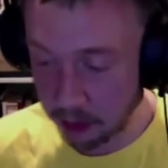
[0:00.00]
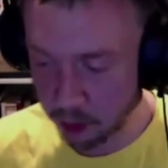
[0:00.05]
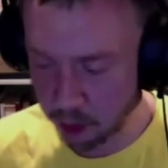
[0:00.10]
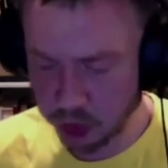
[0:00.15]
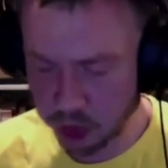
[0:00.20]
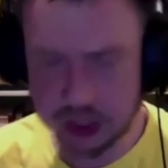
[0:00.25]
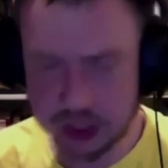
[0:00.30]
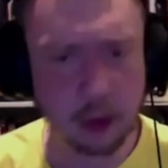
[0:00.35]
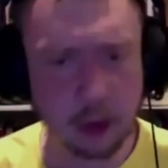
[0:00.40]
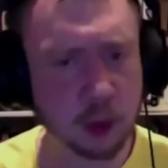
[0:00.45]

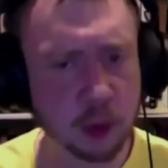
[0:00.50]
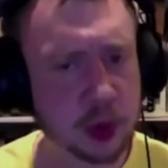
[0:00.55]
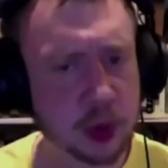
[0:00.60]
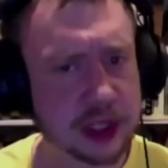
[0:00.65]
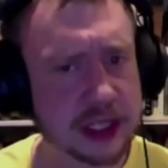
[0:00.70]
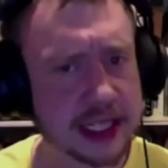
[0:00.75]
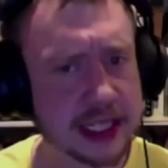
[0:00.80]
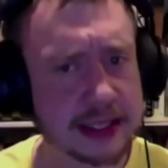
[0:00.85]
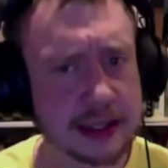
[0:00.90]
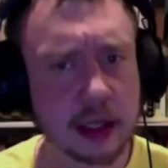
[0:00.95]

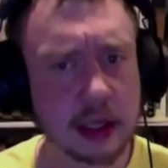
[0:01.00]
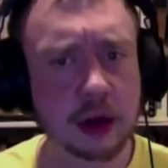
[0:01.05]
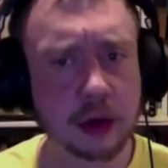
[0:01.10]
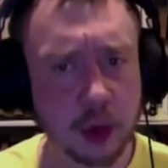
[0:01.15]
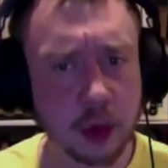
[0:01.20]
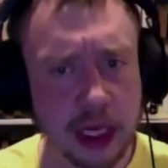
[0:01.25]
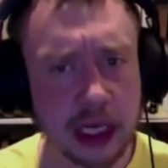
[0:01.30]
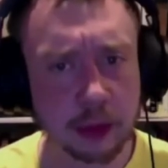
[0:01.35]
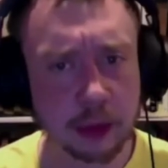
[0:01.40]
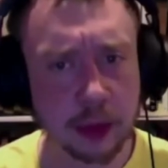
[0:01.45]
would
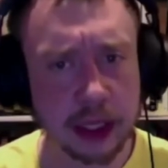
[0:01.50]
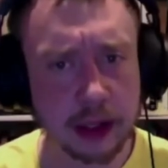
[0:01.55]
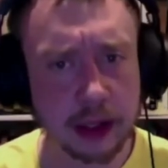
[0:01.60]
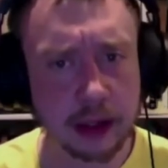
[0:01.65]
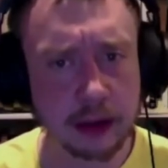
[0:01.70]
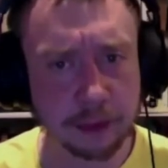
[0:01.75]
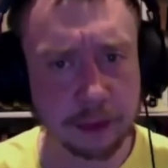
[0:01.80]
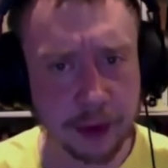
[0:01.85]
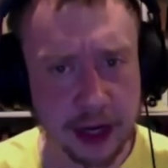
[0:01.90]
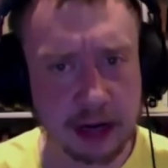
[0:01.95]
disagree with
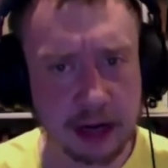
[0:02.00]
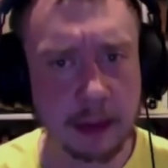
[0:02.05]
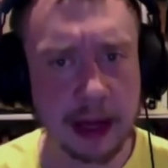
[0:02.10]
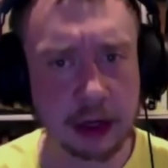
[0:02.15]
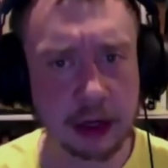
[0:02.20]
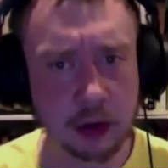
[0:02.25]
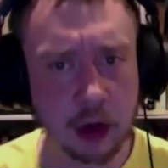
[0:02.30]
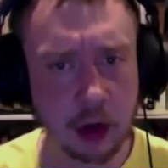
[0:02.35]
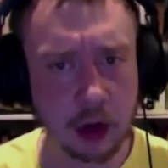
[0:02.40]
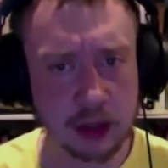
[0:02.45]

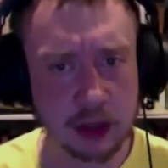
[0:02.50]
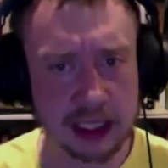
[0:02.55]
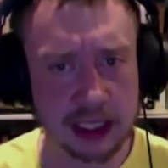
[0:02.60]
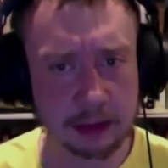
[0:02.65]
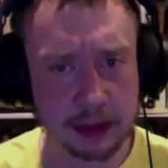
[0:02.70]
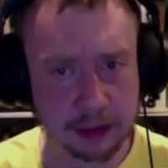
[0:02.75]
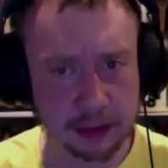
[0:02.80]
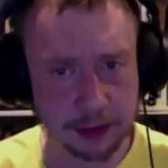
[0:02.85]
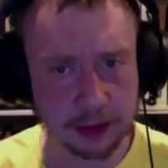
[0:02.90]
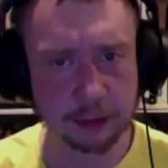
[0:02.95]
fundamental
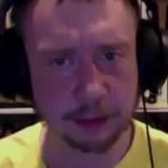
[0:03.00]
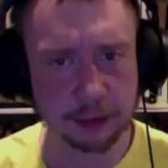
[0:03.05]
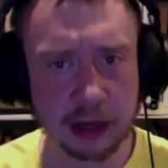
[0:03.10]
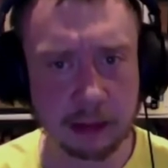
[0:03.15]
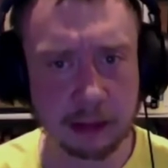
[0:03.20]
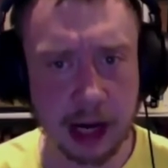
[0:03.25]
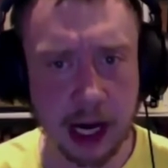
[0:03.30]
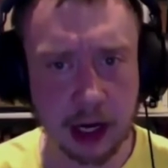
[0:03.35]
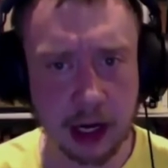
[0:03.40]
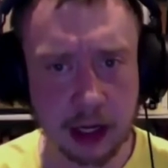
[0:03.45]
concepts of the
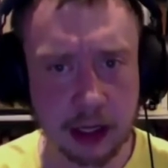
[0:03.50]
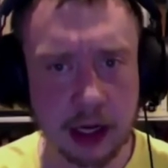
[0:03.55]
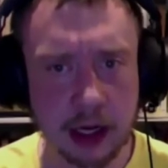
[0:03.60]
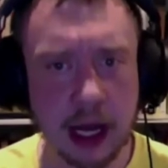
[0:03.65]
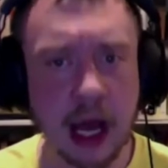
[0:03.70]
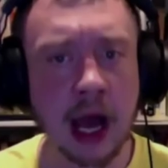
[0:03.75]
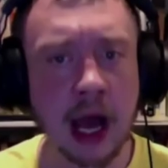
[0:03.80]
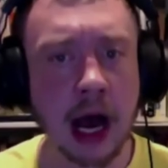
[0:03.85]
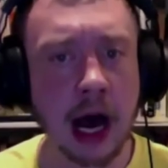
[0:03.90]
market,